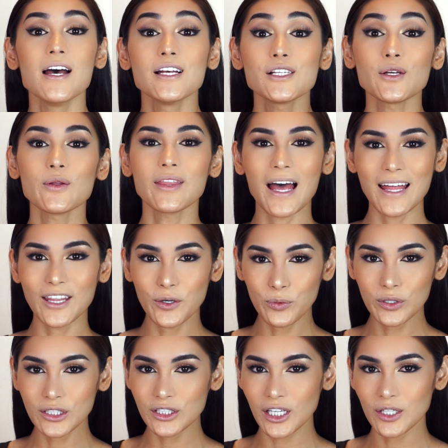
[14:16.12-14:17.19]
So now that
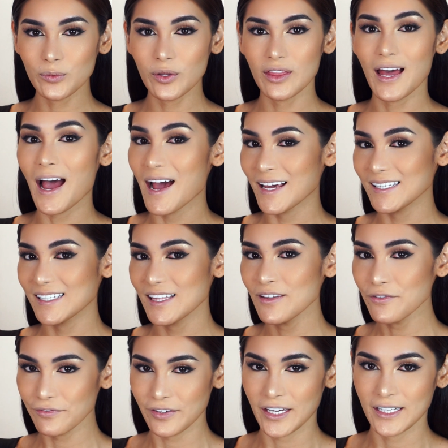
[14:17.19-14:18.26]
we're done with the eyes and the
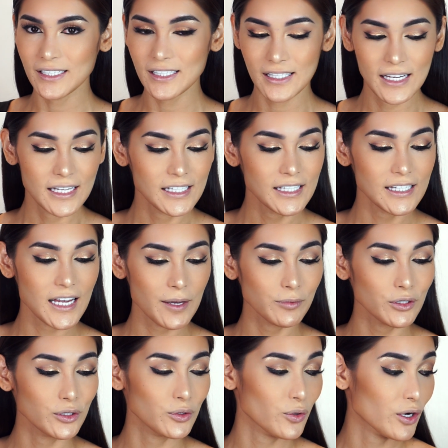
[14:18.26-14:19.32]
face, it's time
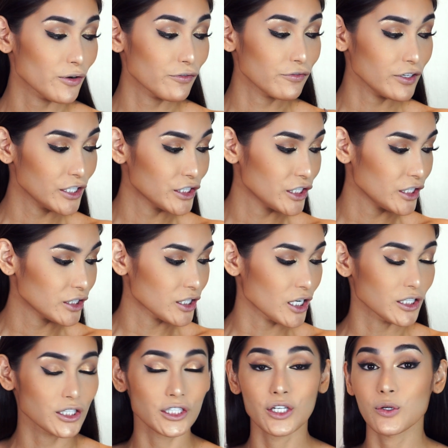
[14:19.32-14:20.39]
to do our finishing
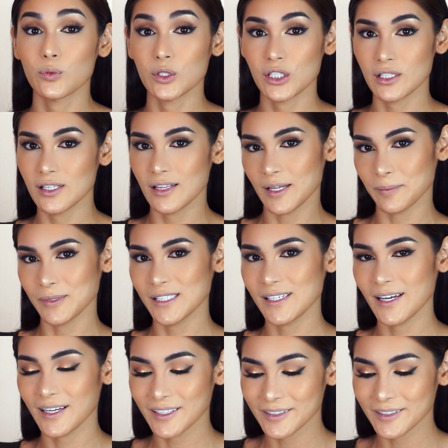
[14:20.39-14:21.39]
touch, which is the lipstick.